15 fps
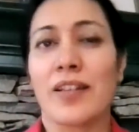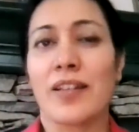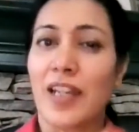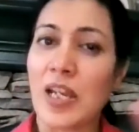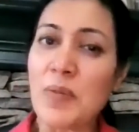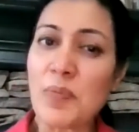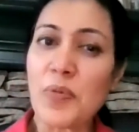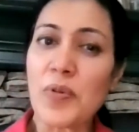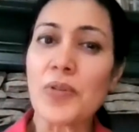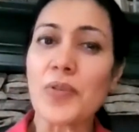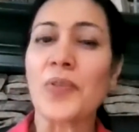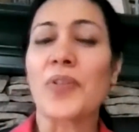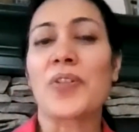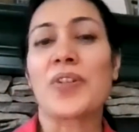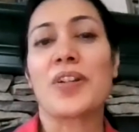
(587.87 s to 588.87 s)
are they input
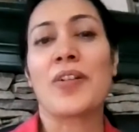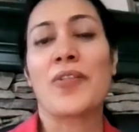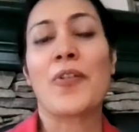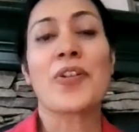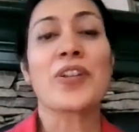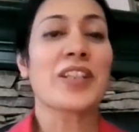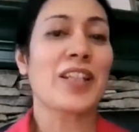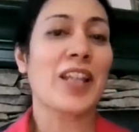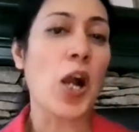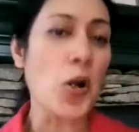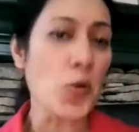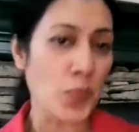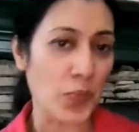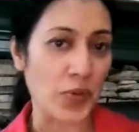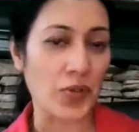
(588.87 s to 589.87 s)
or is it an
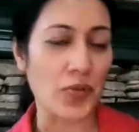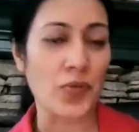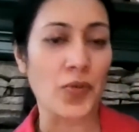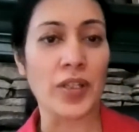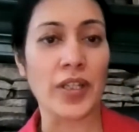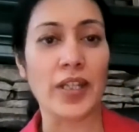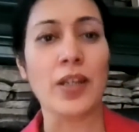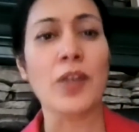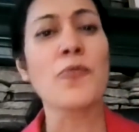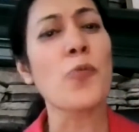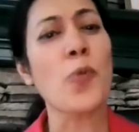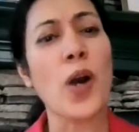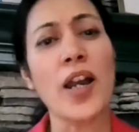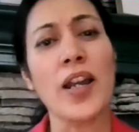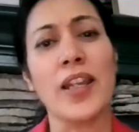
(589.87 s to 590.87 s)
output organ,
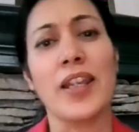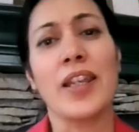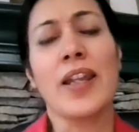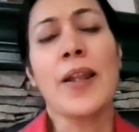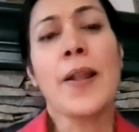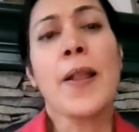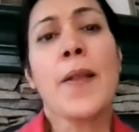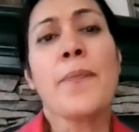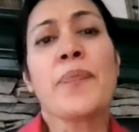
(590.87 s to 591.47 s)
and why?